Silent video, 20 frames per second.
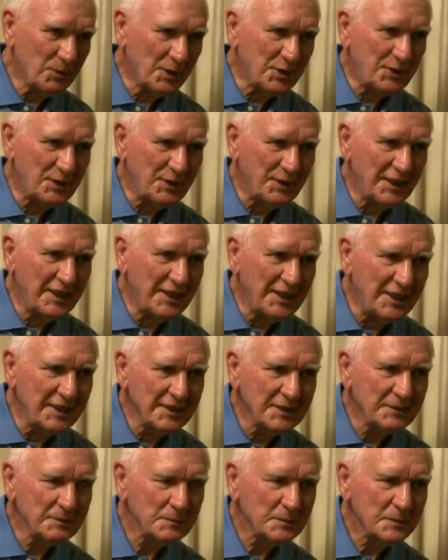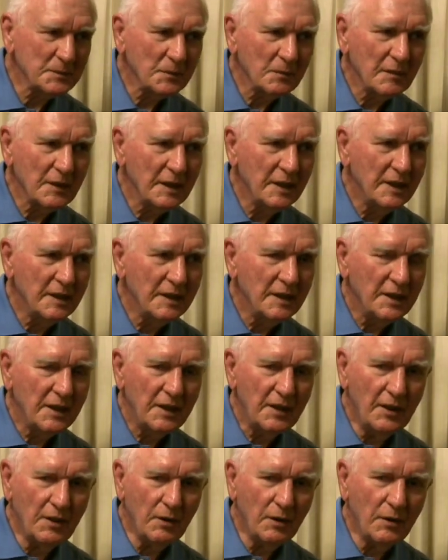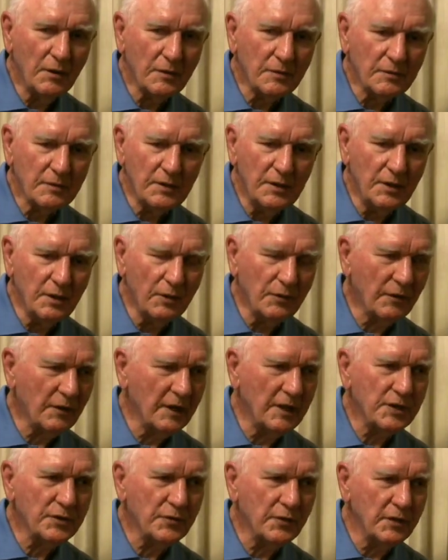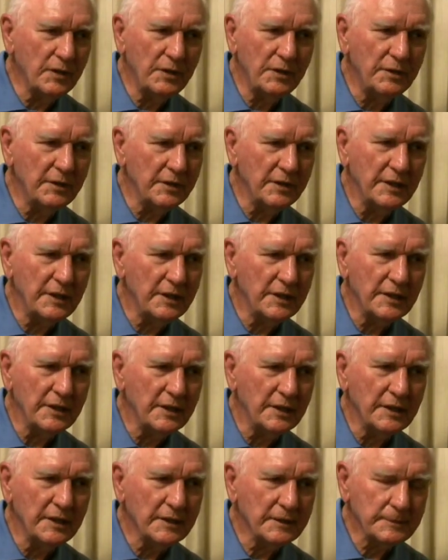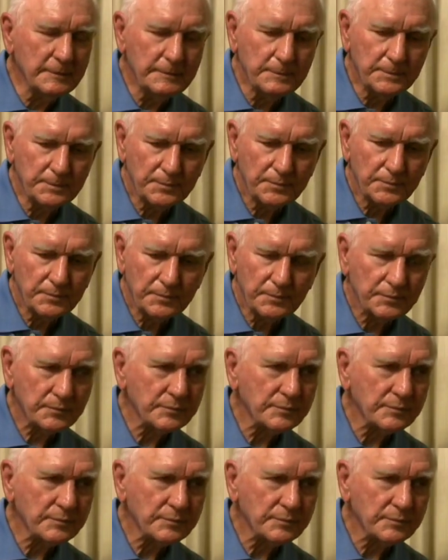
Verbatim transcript: what you ate. No, no fresh fruit or anything. So the mean, the